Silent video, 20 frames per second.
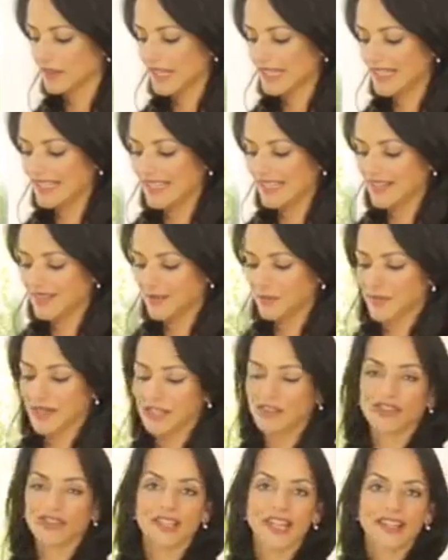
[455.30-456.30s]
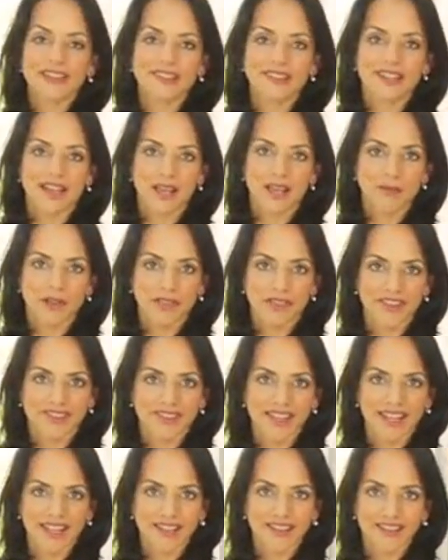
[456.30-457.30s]
It needs much less time on the
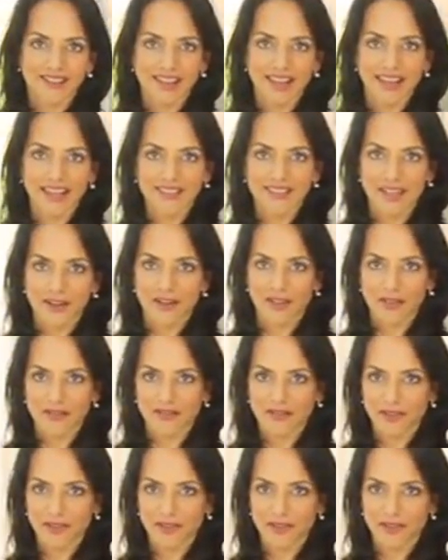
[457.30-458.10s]
second side than on the